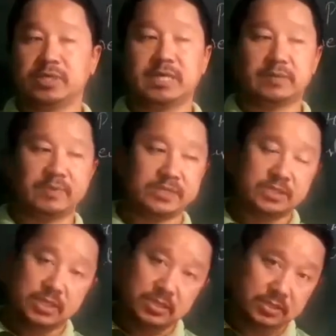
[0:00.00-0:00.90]
That
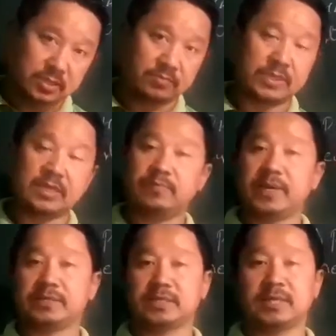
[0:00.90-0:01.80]
means some
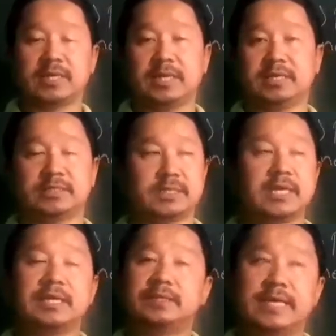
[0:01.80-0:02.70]
infection is
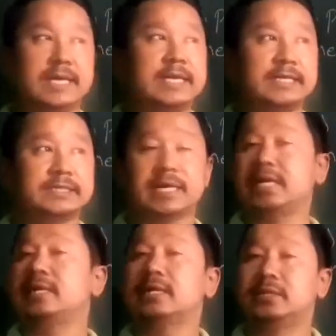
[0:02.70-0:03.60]
there
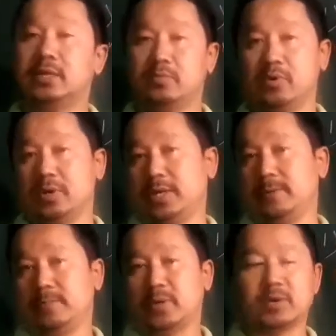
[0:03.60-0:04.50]
inside the body.
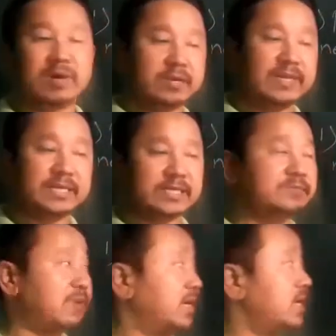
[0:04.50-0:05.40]
Okay, whatever it is,
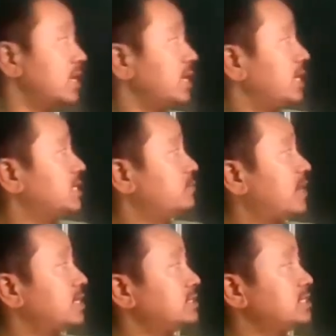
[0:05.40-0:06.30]
but as
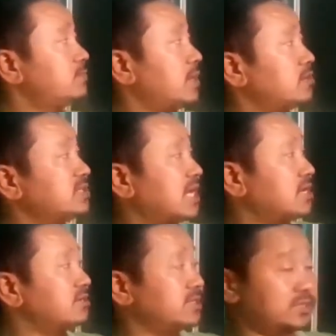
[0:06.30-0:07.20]
far as this
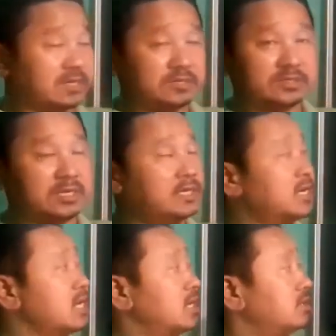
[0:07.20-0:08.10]
phagocytosis is concerned,
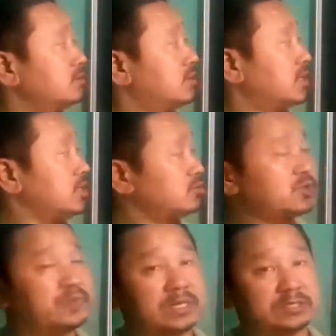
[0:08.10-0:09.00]
the
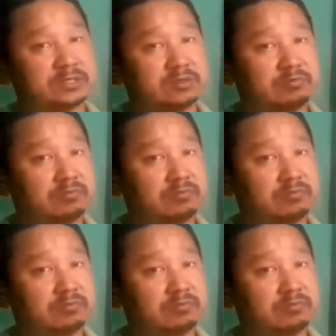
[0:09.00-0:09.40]
neutrophils,